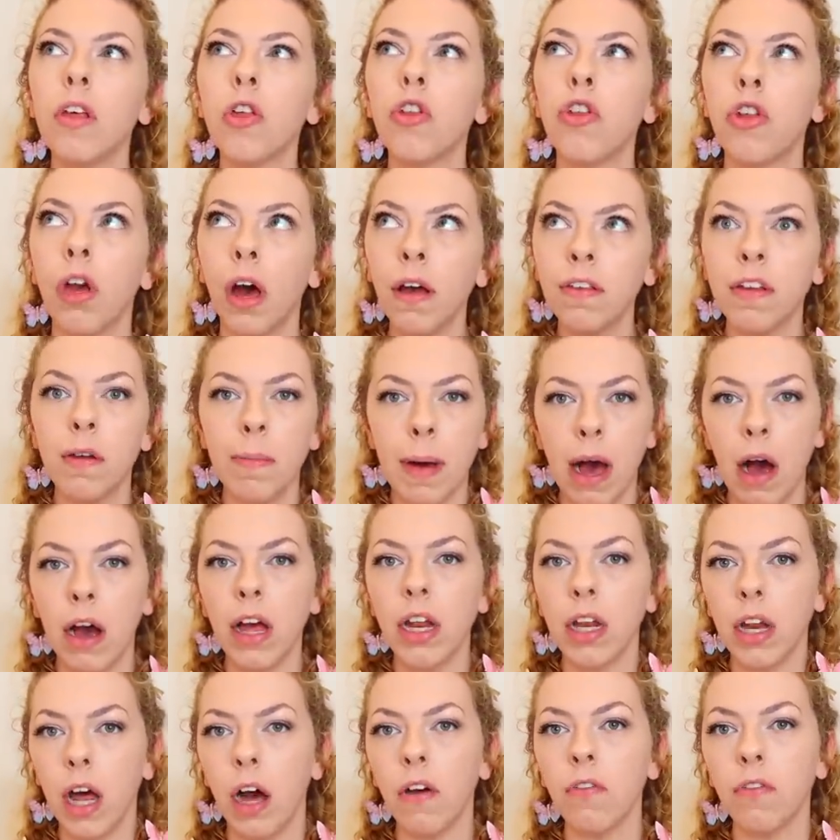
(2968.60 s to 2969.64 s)
just about
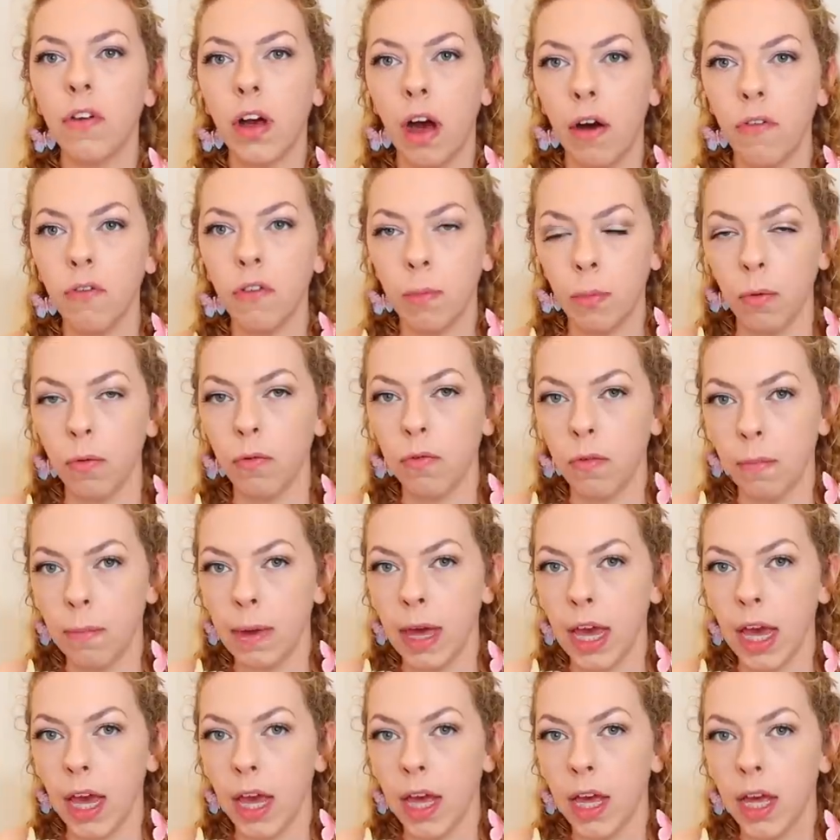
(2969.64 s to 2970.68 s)
enough comfortable for
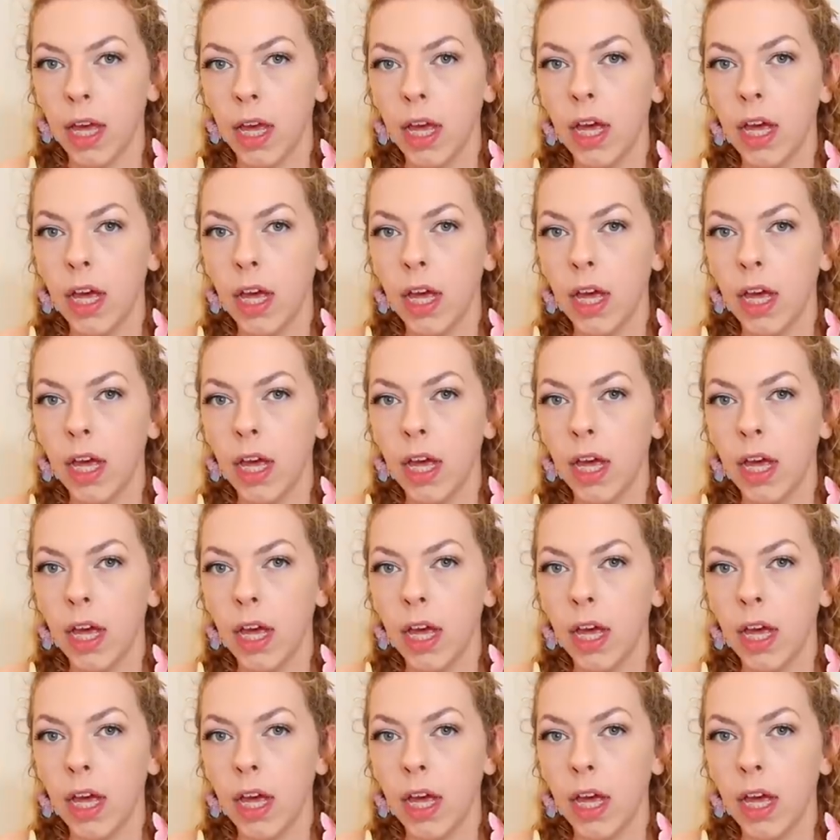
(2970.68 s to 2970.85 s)
me?